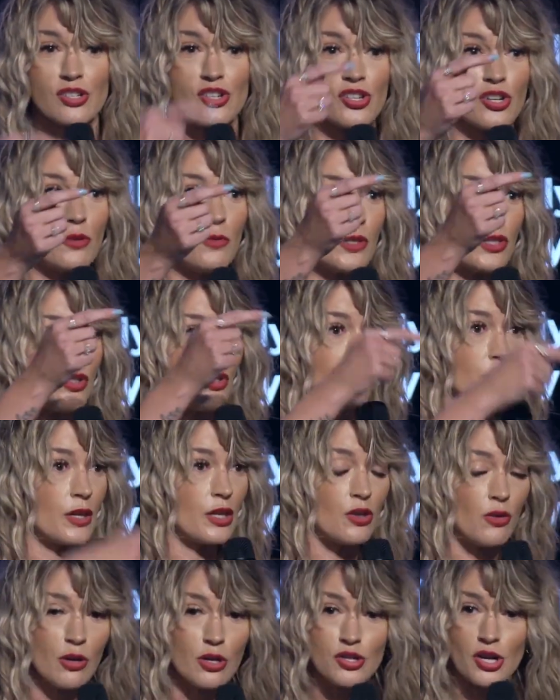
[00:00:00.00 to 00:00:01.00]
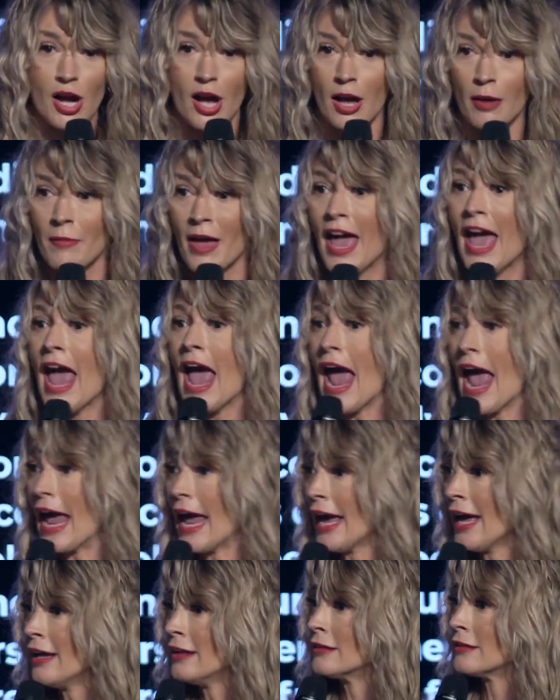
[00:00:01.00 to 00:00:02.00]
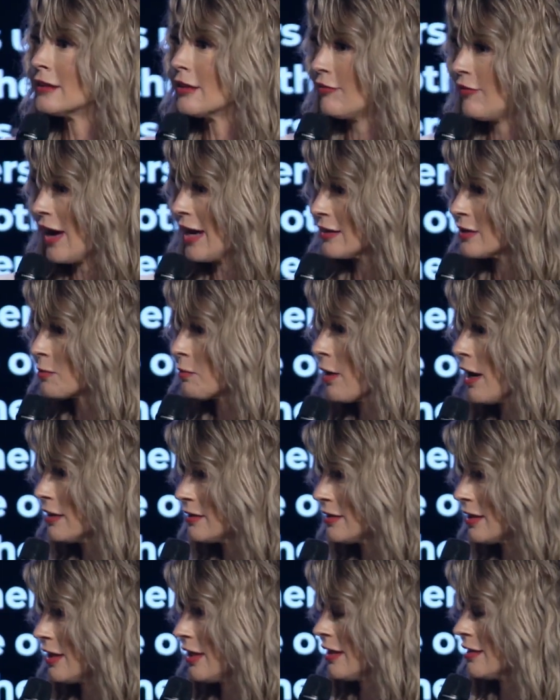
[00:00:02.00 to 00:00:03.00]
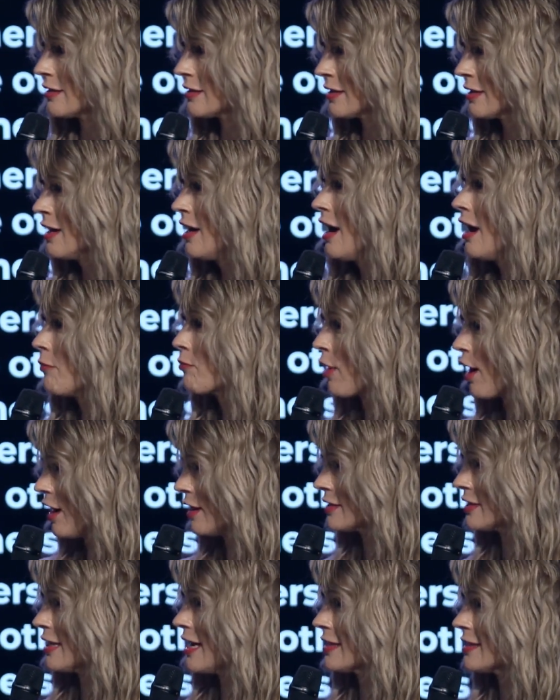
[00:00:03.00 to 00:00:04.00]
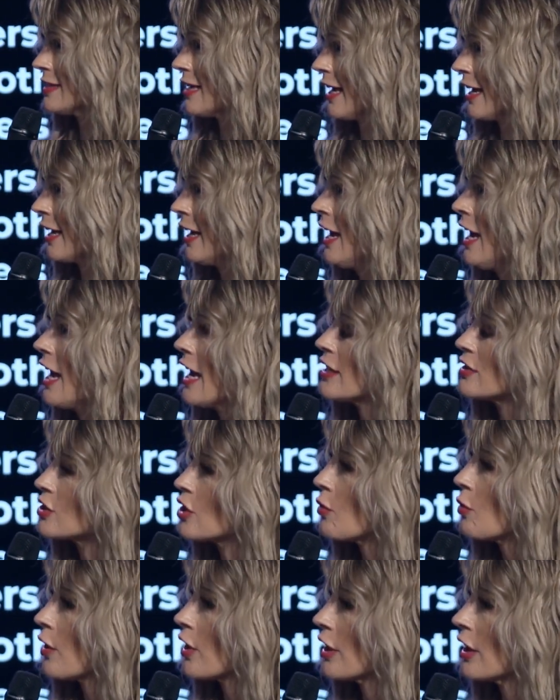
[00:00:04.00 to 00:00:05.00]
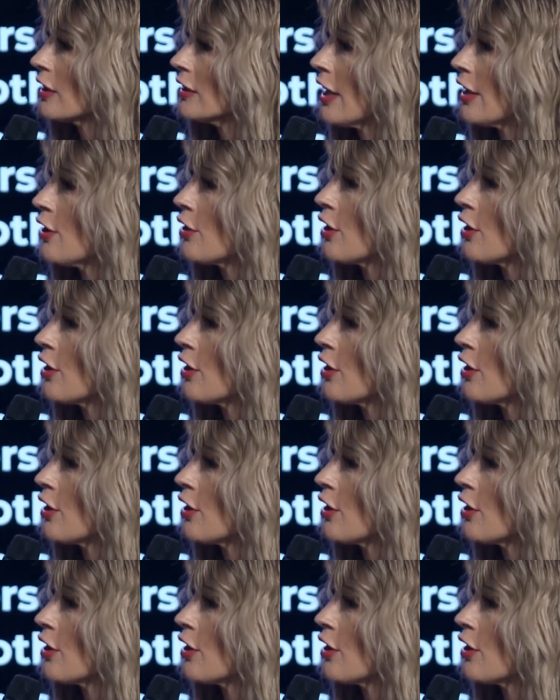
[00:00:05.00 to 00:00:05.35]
she was doing your job and the vice president's processing. And so we're going to let you